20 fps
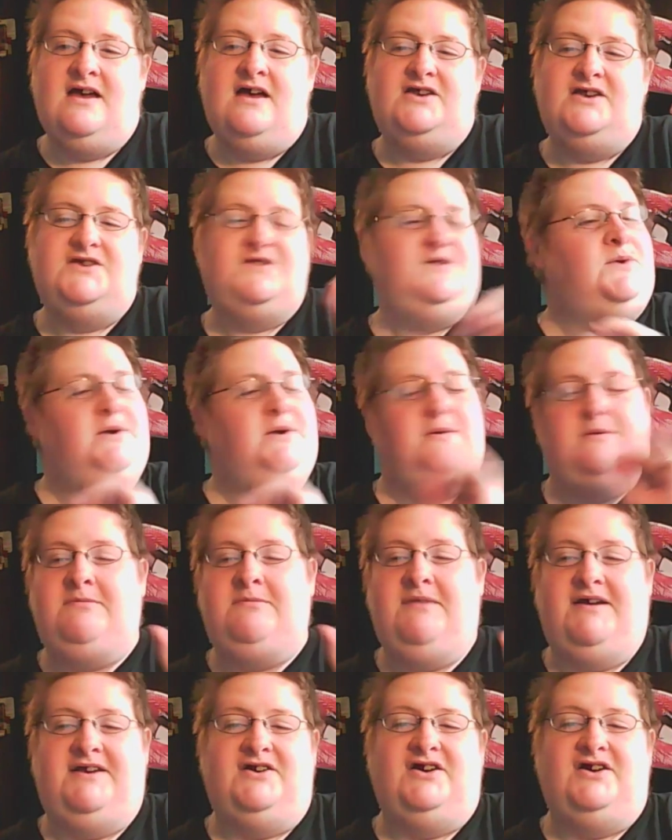Just a quick
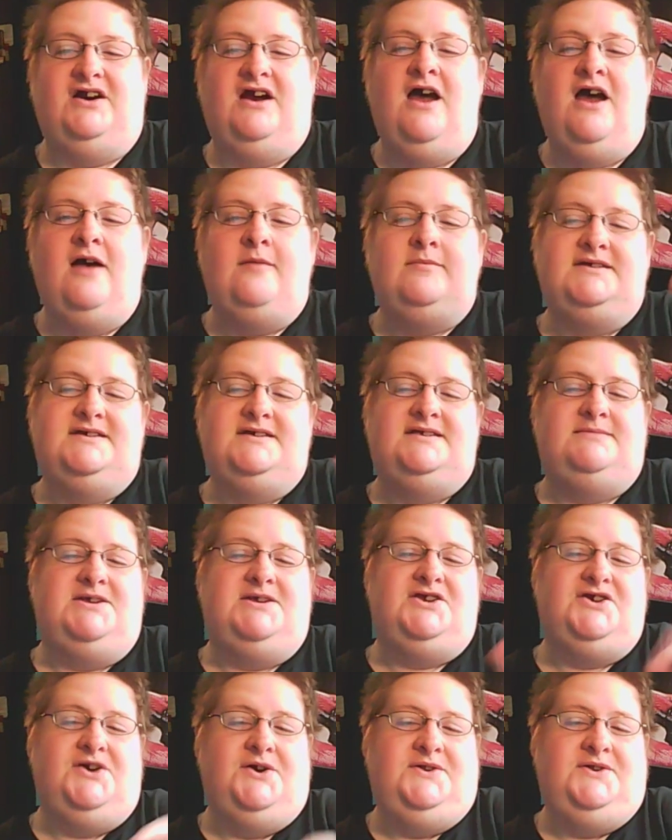reminder, please make
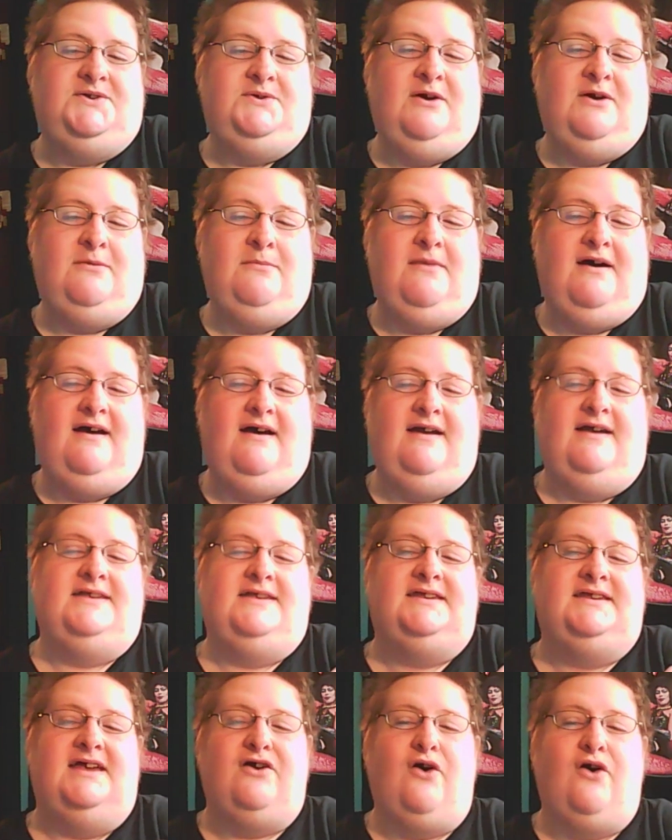sure you do come by
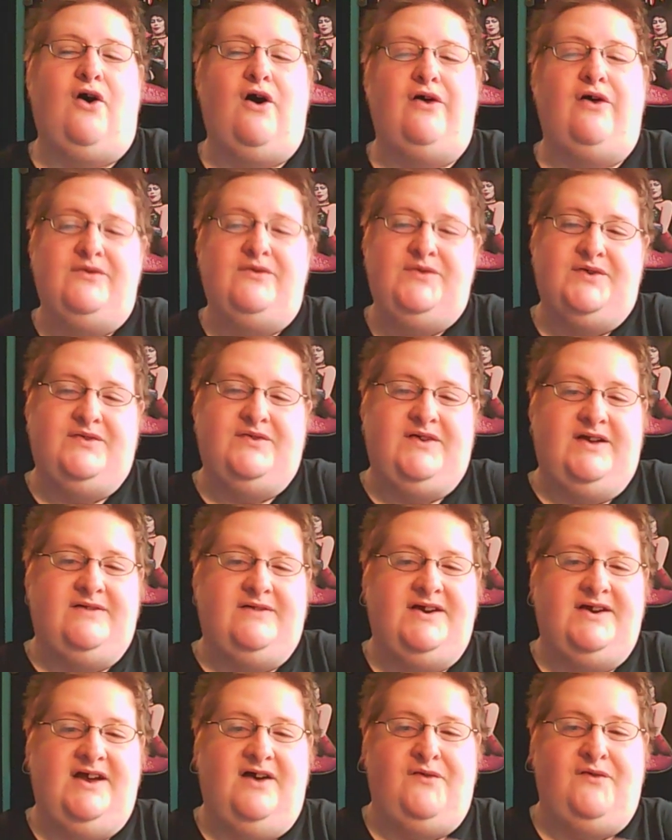and like all of your
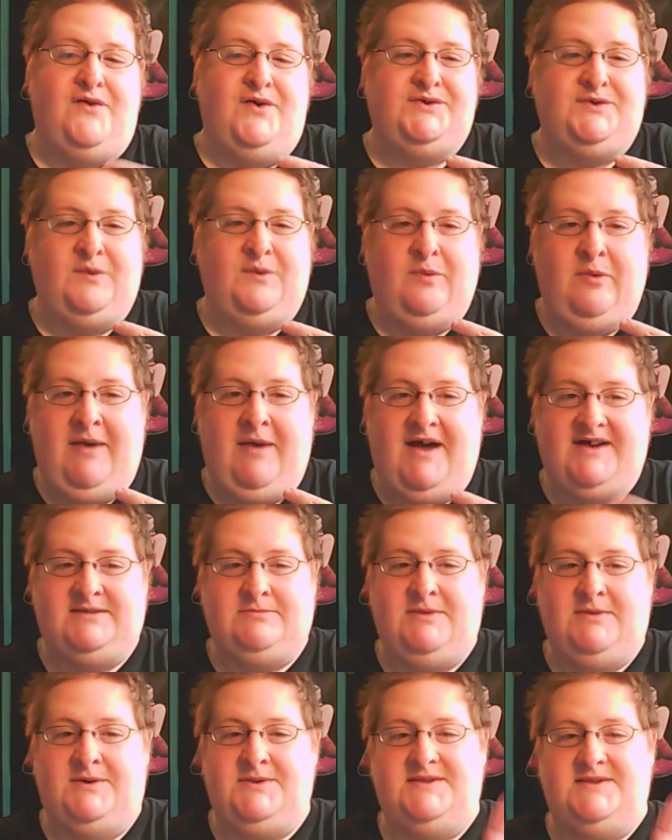favorite FOs from the
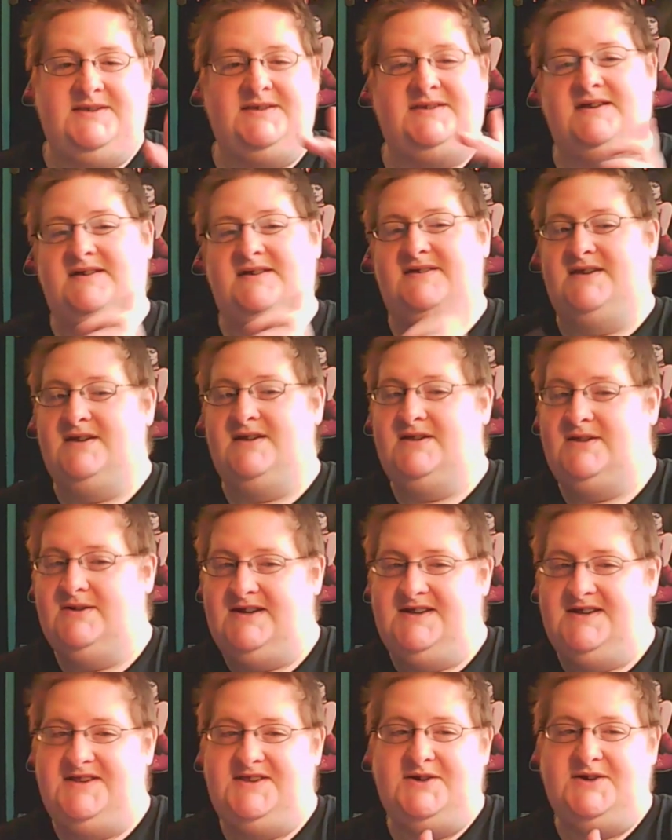past month. This does include
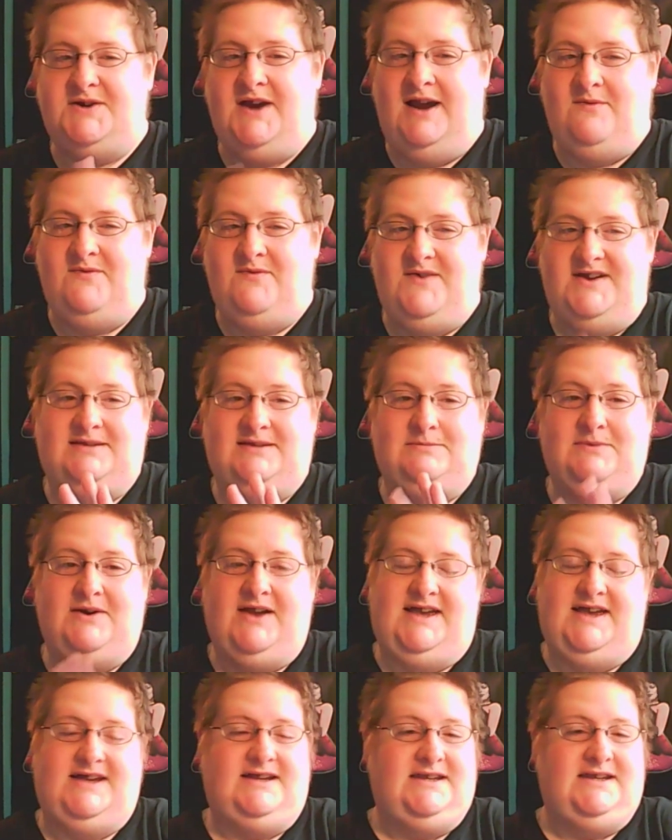Instagram, Facebook,
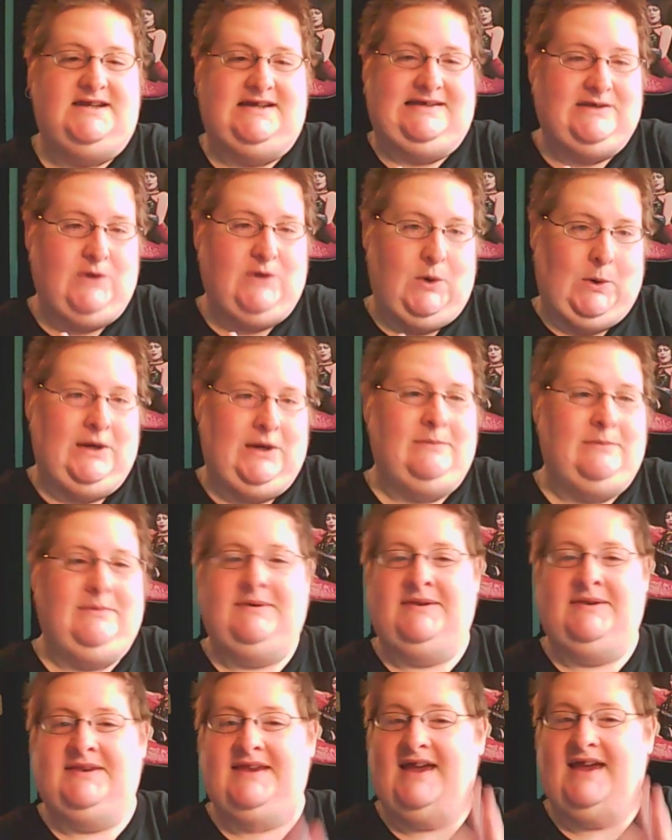and Discord. I'm
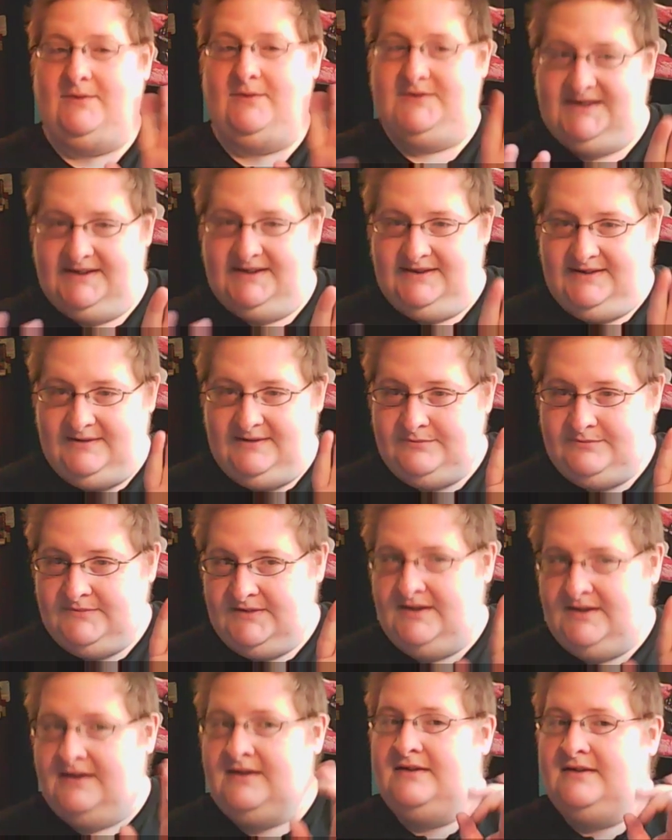been counting them.
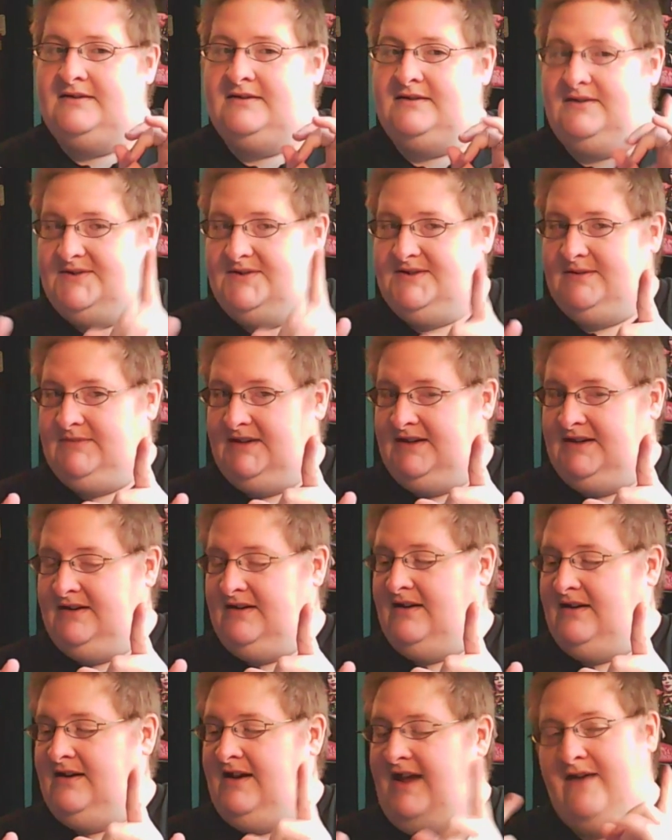There's something
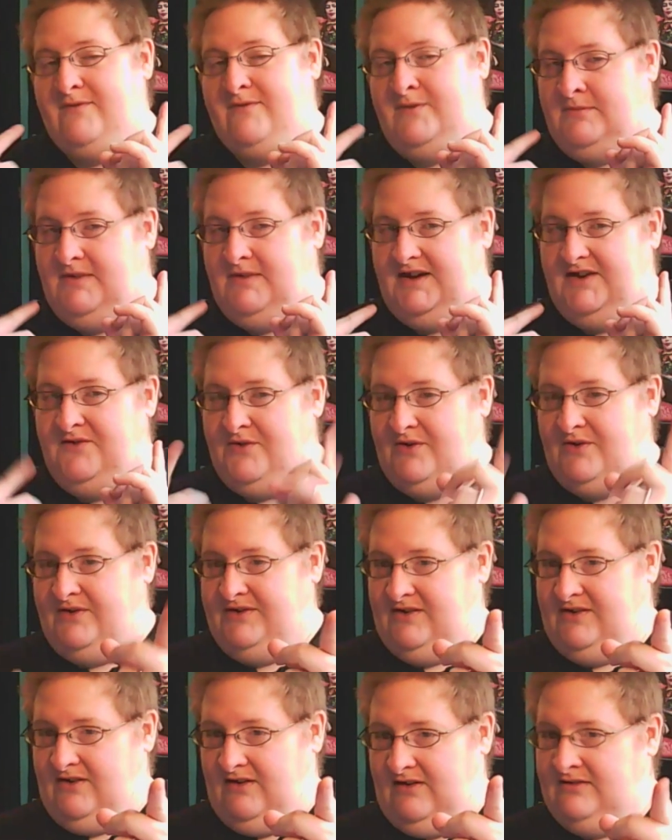that I have in mind for all
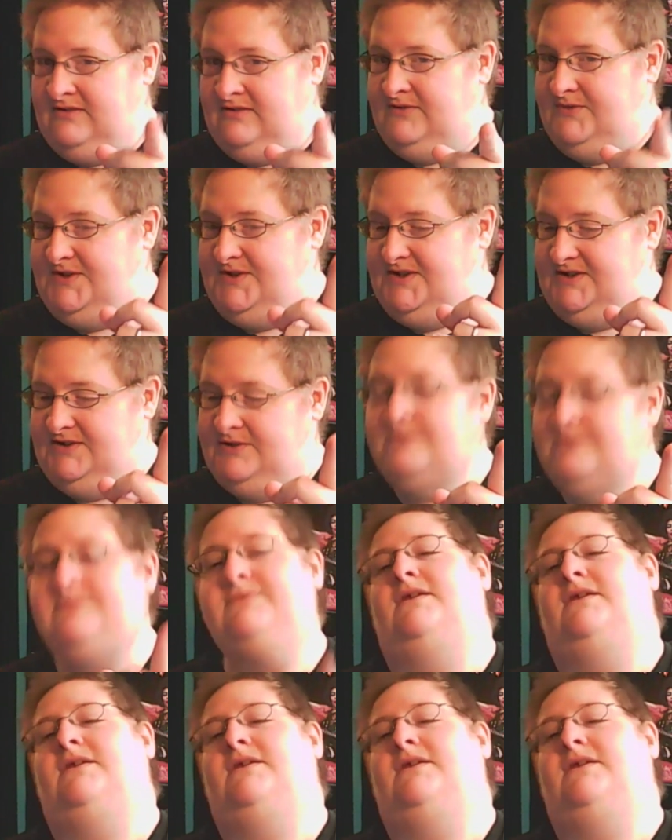y'all, if you do.